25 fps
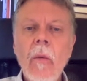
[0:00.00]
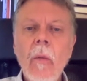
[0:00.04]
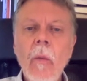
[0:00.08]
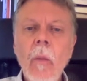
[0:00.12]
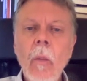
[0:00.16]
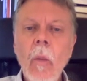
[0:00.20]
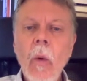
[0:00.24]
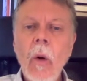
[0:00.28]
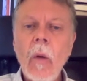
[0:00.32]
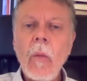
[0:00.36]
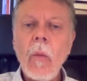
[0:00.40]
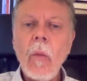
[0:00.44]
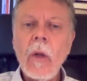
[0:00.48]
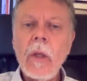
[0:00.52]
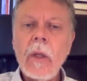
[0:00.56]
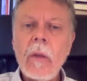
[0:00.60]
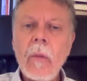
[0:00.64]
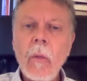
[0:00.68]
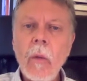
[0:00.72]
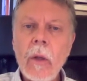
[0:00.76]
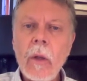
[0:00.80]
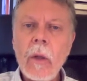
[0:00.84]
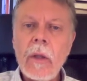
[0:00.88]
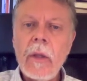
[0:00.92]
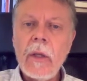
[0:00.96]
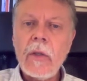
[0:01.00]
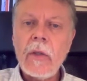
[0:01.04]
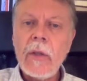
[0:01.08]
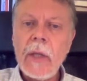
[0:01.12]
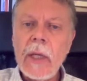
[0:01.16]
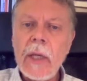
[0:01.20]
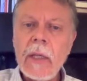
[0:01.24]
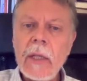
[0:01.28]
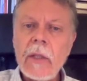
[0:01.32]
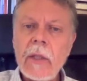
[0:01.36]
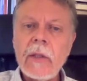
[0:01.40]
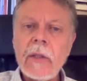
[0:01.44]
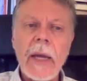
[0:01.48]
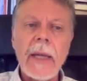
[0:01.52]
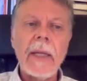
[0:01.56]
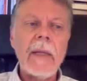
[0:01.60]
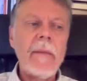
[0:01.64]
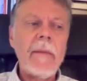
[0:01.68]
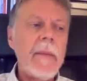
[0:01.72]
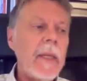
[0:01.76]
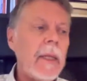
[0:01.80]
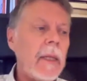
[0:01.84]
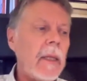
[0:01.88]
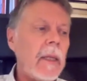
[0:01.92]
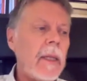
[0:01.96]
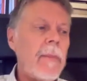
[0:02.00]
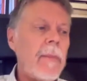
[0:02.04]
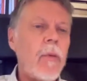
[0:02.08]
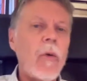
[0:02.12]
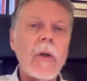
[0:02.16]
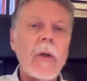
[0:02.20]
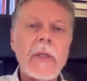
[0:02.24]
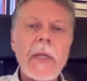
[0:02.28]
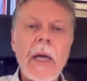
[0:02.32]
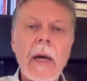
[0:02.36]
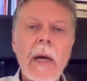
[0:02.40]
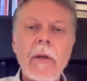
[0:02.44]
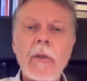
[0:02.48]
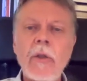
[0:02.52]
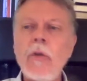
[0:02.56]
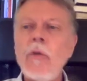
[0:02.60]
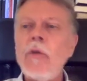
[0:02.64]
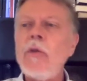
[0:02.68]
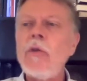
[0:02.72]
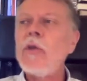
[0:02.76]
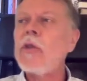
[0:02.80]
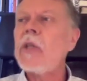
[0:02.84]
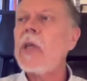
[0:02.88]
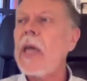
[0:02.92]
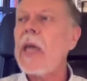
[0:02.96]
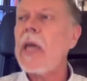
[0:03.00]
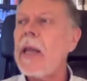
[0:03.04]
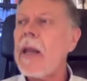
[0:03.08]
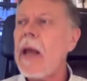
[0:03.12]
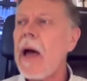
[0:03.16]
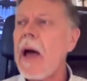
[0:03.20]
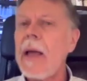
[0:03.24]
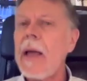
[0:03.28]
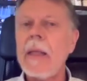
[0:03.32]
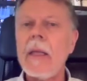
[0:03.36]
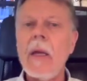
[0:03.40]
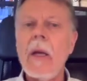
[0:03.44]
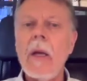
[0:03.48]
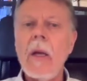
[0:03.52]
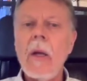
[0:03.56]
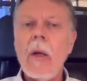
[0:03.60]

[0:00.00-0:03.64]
What this insight immediately points out is you just cannot.